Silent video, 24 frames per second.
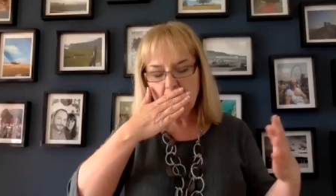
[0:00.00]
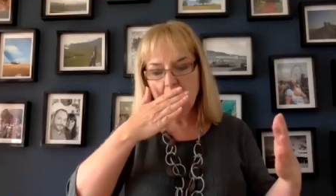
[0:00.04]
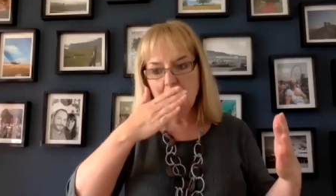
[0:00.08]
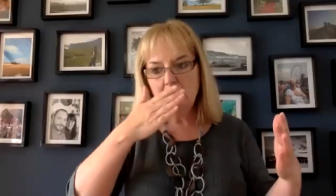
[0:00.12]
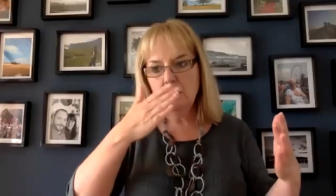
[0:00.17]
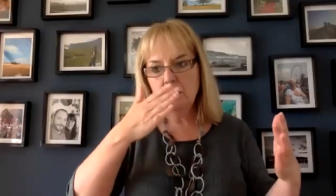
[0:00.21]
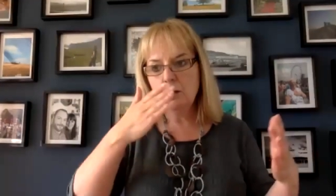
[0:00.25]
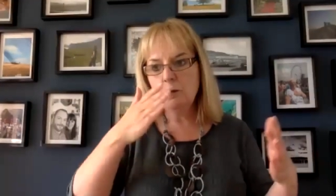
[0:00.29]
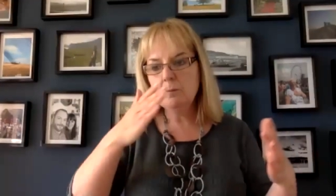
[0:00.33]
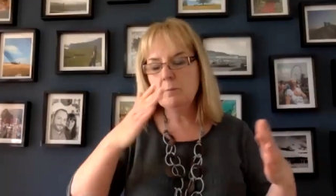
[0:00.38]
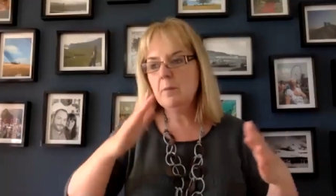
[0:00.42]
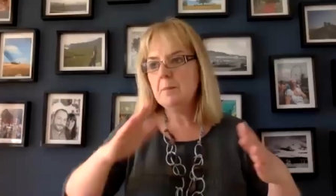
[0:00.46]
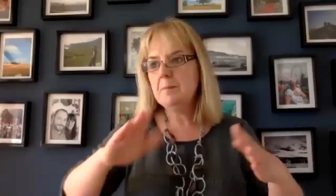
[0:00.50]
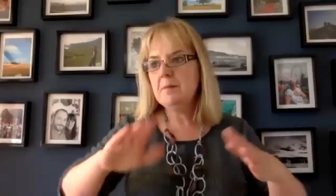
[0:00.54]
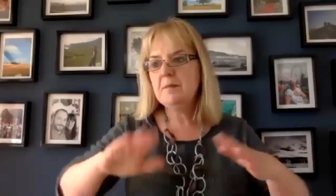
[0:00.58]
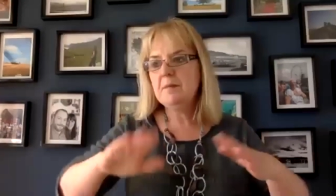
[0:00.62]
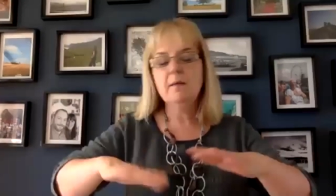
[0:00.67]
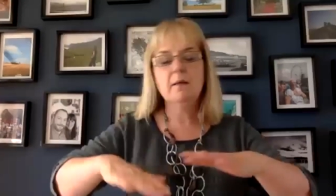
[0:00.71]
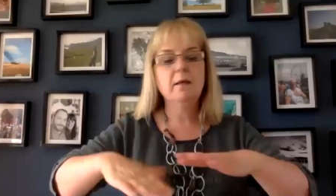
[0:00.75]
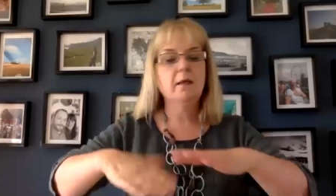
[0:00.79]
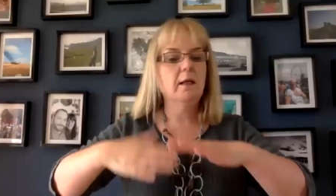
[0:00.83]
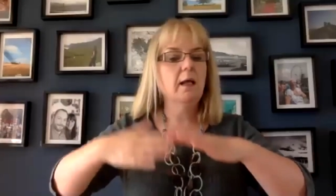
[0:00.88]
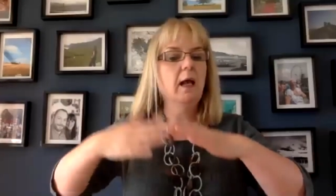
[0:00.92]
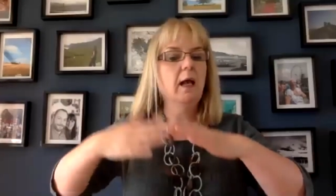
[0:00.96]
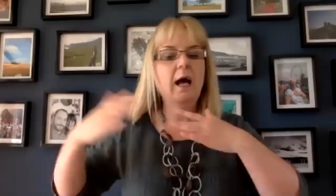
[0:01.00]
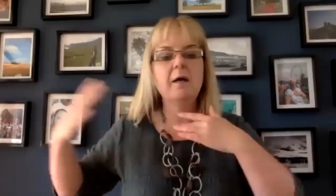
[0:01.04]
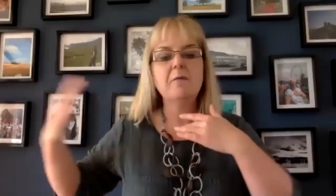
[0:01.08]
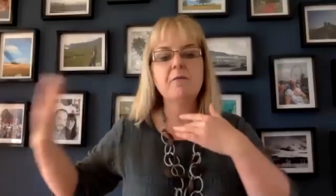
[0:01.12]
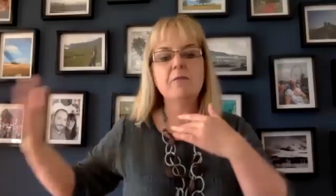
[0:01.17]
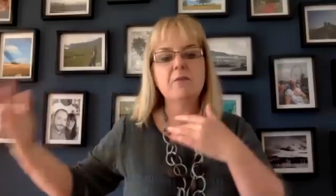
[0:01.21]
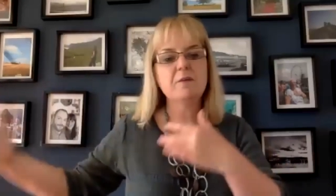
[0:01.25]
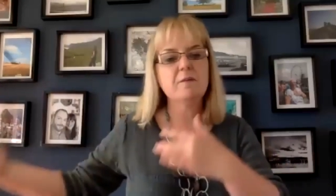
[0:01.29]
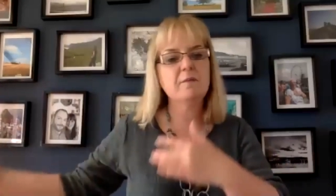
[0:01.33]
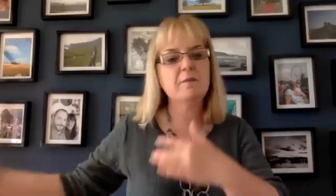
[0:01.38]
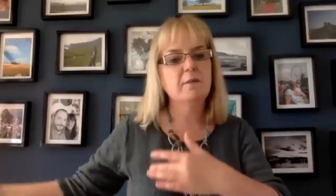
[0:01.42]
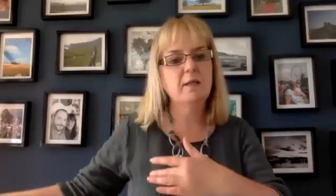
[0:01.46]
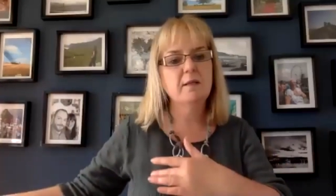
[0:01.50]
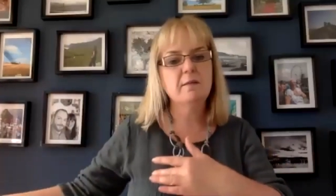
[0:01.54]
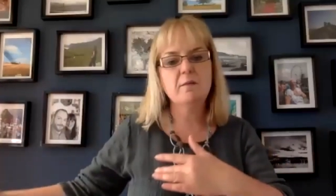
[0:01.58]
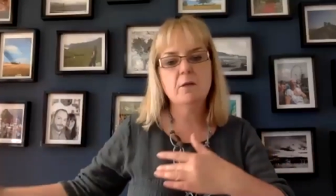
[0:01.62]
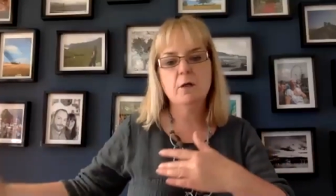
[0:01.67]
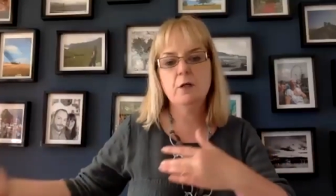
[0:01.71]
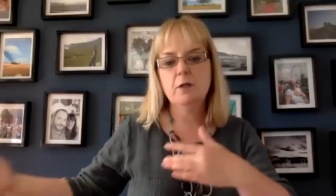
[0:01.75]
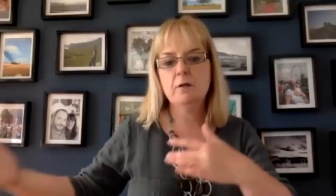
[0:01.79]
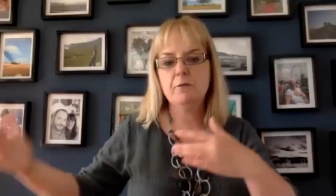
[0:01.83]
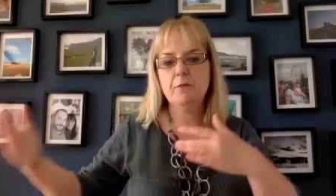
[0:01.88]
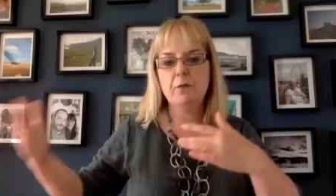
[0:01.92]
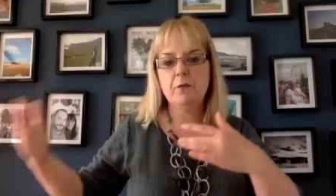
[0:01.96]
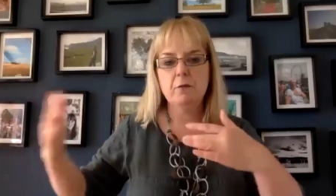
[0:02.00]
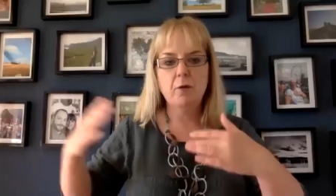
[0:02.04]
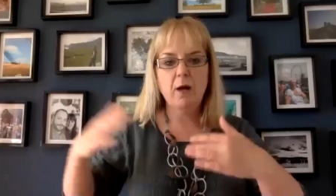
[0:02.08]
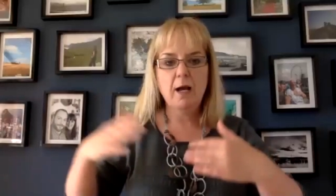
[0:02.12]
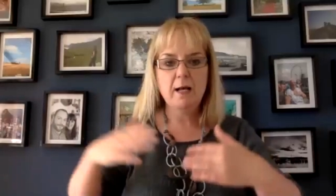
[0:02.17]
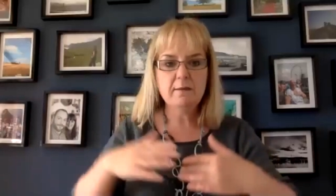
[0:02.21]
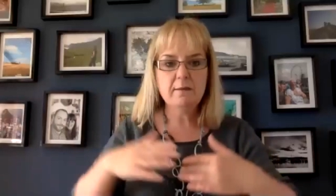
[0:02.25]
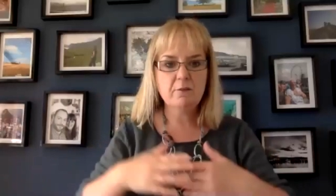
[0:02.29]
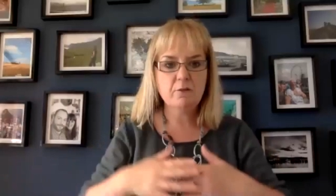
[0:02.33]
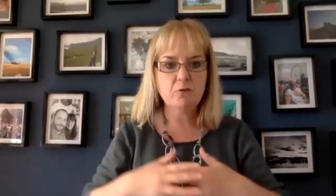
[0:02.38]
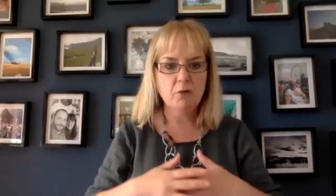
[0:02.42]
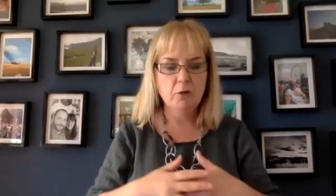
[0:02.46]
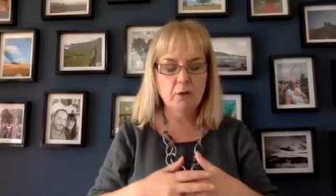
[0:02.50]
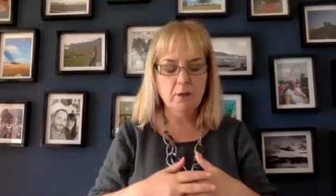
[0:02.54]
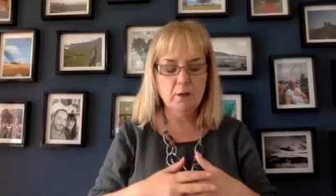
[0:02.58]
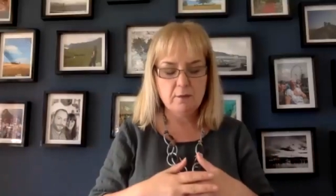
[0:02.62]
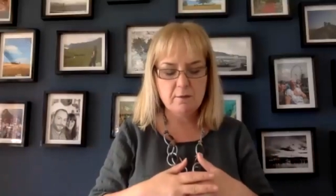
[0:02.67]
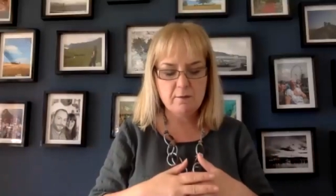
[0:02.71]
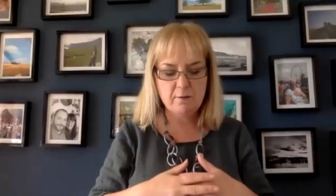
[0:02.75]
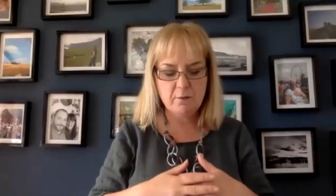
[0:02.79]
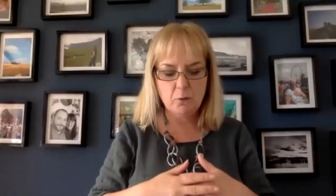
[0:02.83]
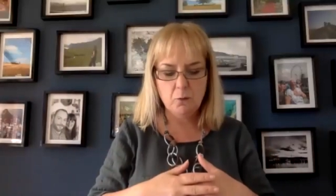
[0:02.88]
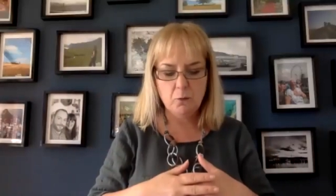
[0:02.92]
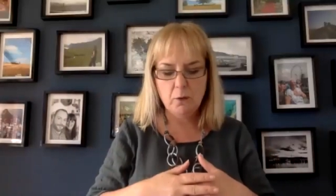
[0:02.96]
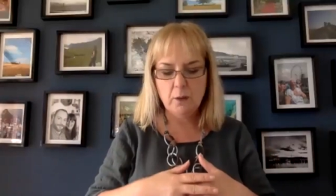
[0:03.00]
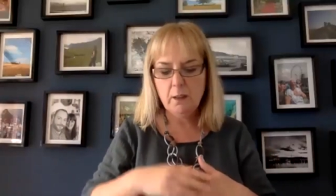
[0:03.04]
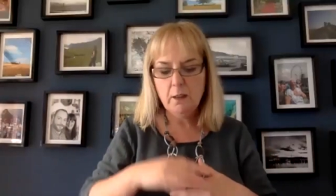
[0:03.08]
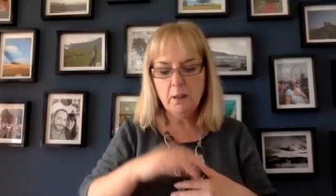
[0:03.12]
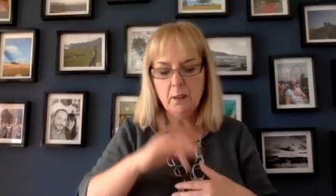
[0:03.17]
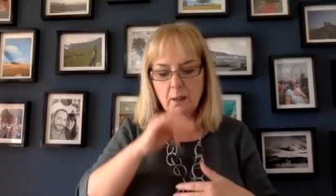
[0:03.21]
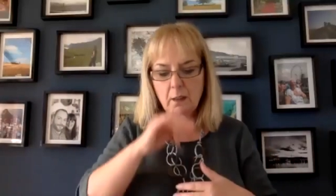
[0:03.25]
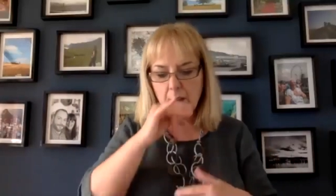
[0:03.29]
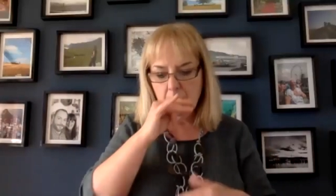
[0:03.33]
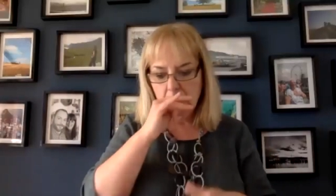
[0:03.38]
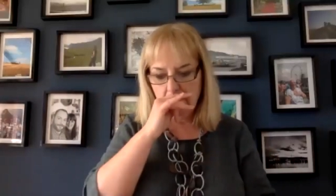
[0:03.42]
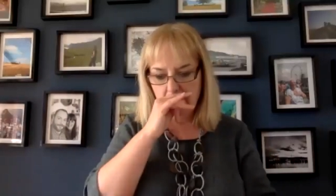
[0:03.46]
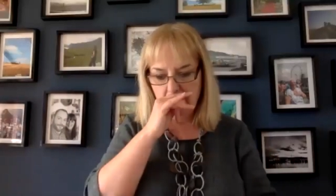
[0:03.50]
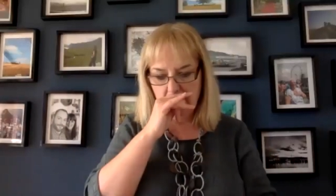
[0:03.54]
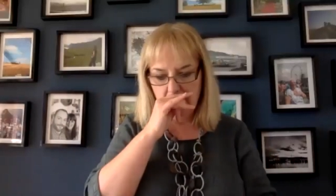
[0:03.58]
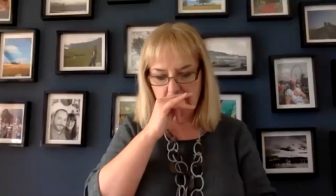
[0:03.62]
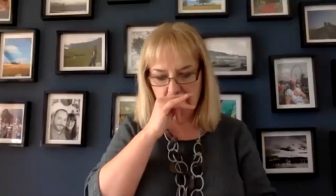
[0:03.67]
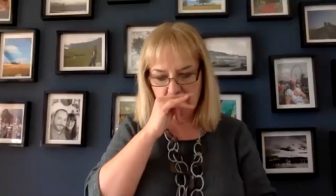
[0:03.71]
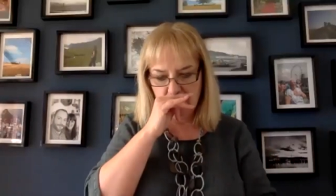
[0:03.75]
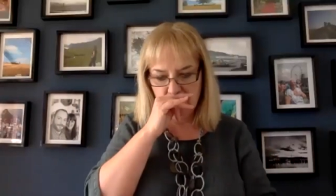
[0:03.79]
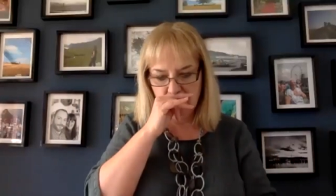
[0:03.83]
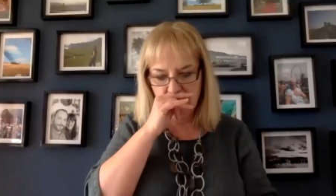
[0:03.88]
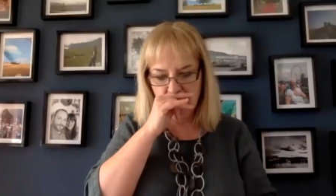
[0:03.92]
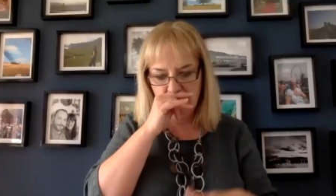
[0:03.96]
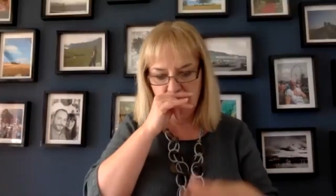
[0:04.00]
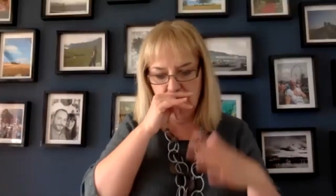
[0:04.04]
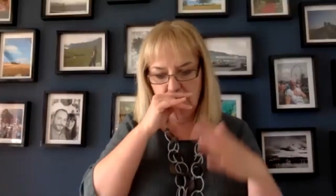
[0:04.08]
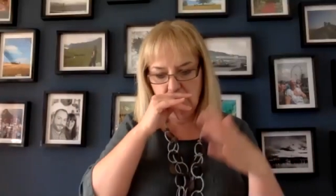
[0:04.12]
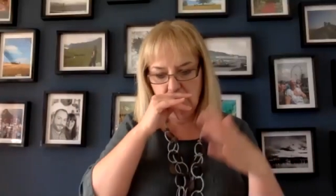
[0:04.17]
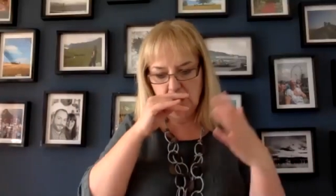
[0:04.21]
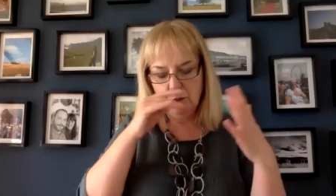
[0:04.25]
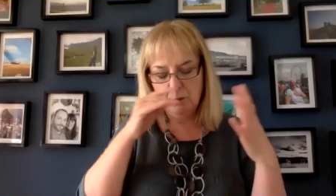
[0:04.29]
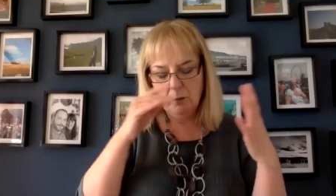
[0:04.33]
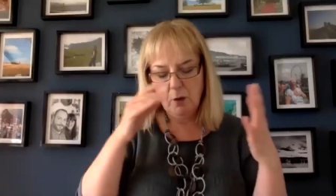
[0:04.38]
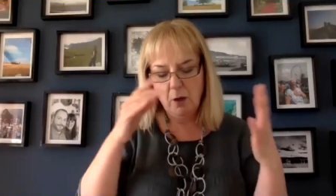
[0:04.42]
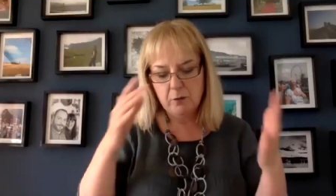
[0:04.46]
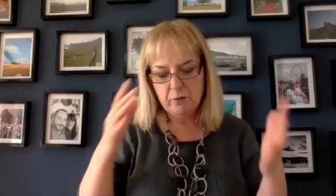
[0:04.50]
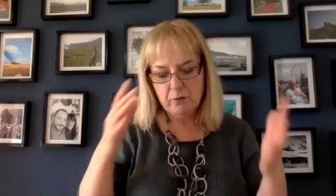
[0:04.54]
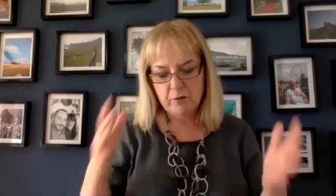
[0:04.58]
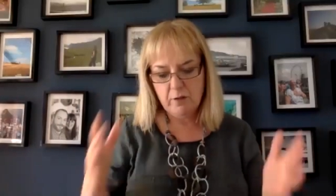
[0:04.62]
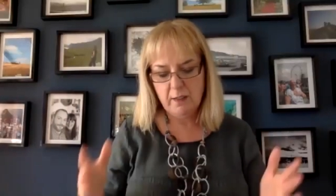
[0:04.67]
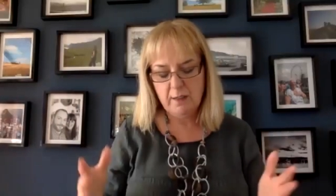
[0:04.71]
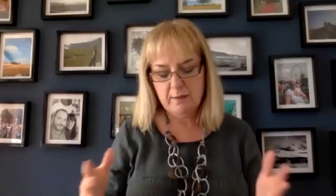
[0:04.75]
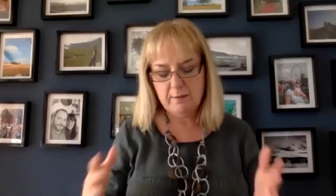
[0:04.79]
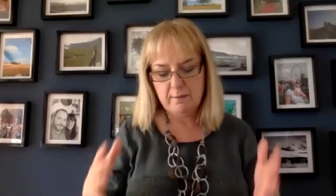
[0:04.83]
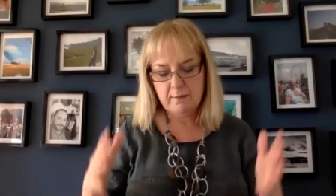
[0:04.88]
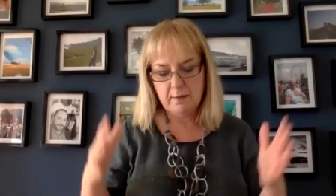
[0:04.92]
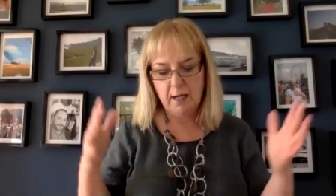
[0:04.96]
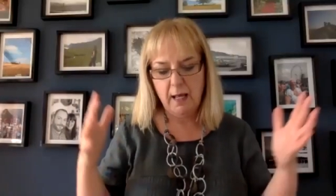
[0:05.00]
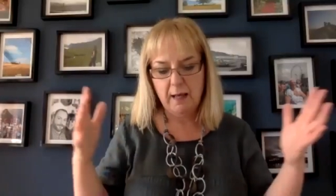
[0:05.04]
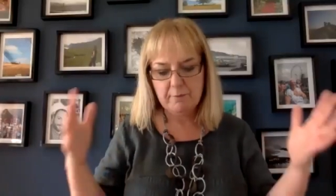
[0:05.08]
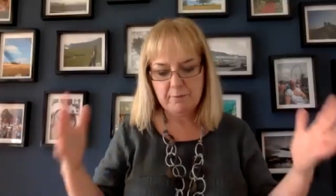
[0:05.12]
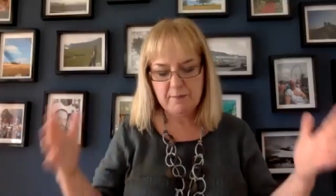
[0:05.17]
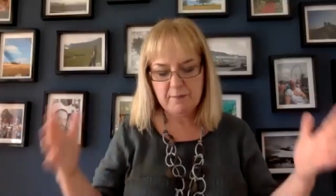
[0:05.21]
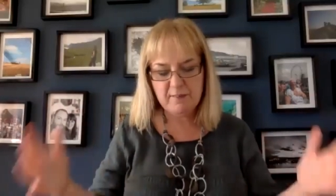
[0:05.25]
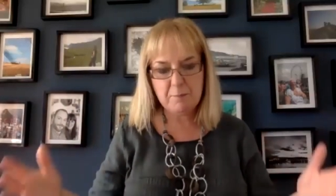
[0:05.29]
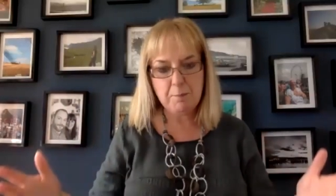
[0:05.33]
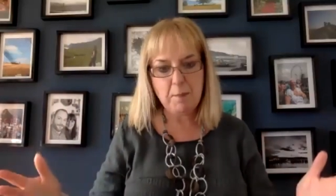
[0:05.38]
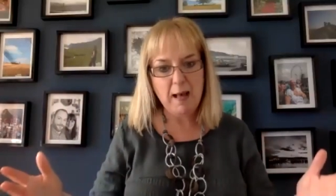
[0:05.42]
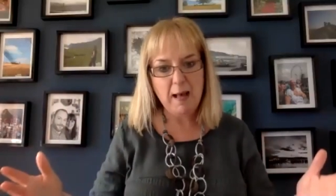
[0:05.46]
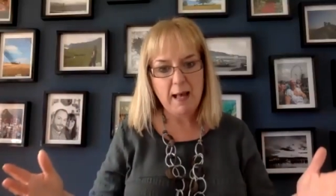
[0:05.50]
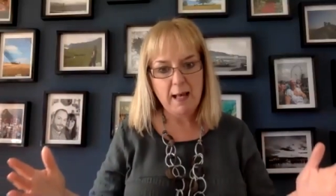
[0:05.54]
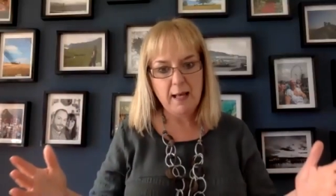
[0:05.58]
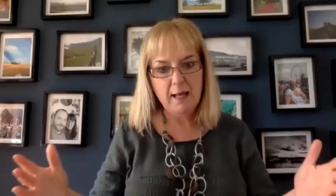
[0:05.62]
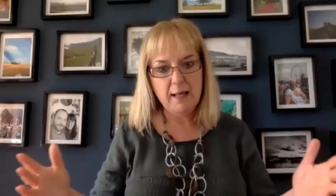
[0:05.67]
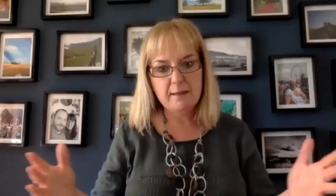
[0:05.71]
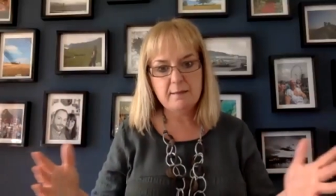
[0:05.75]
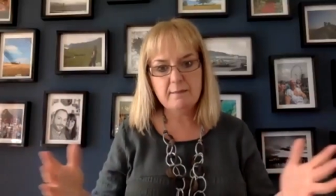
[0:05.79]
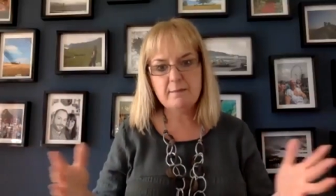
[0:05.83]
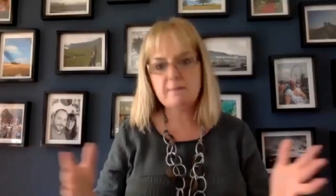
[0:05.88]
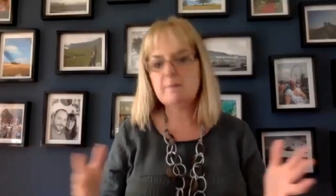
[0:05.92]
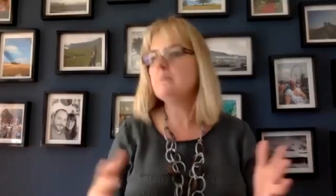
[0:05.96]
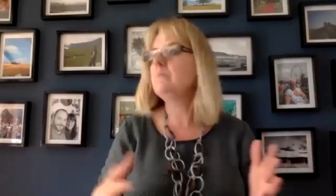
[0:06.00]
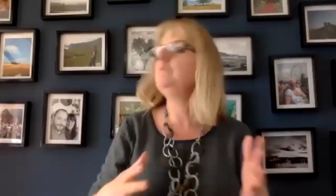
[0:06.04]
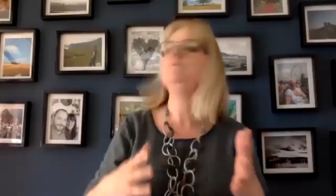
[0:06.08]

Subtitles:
you know, maybe taking half their seats out of the restaurants, or that, you know, hotels that have spas